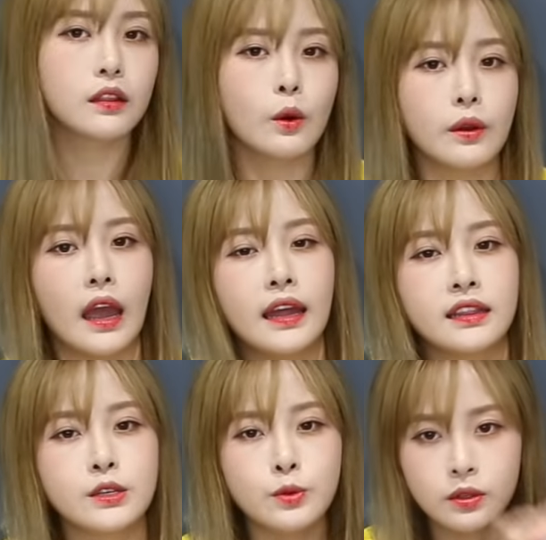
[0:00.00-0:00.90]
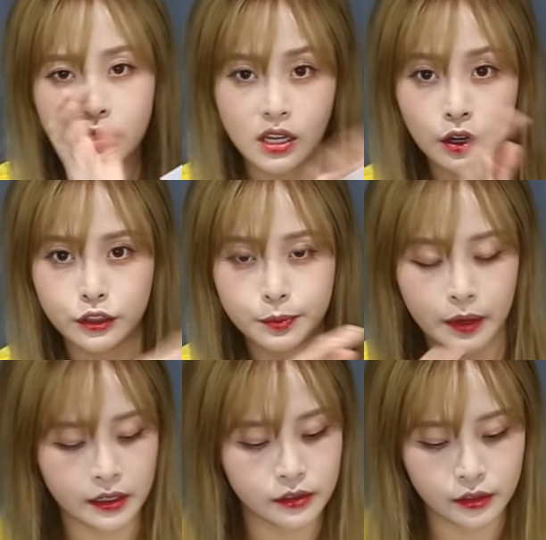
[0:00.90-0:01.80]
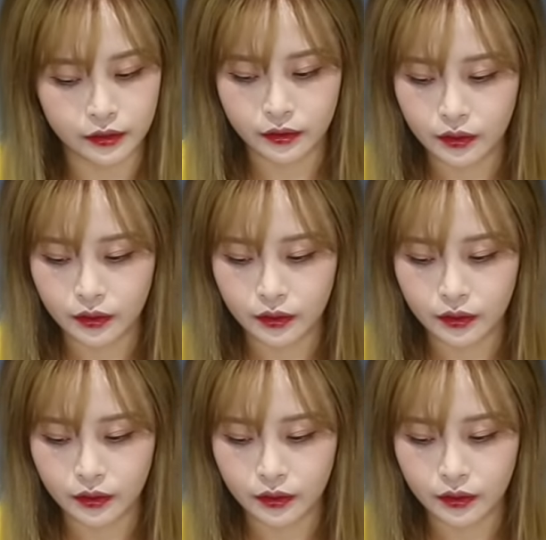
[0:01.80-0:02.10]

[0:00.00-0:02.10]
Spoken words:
No, and this one was hard to break too.